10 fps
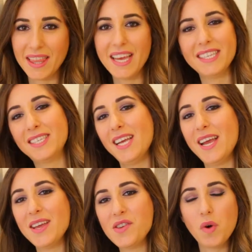Let's
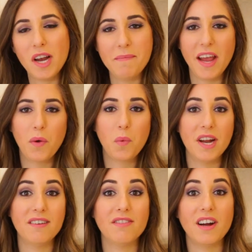say you wanna make
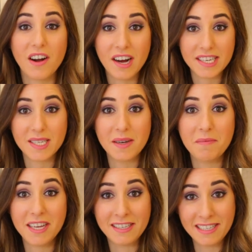one of our
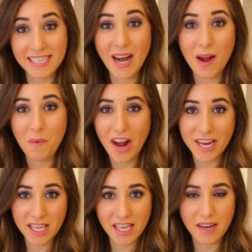awesome
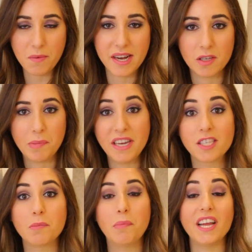DIY cleaning
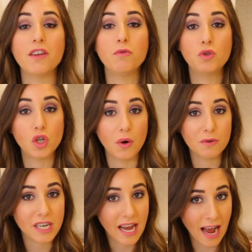recipes, but you
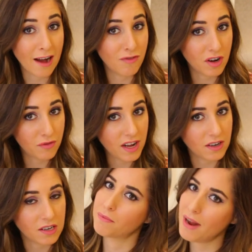don't have a
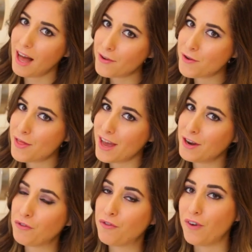funnel. Rather
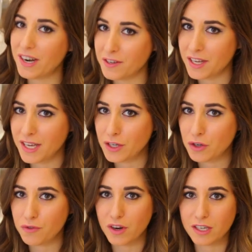than funneling
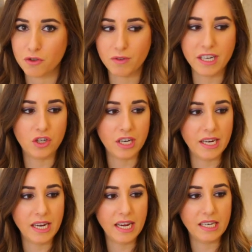your
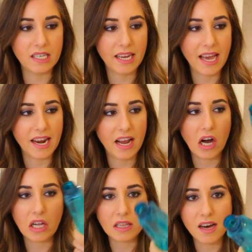frustration into getting
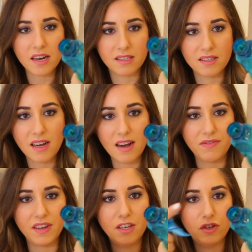a lot of
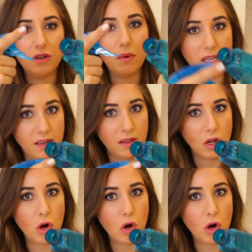stuff into a little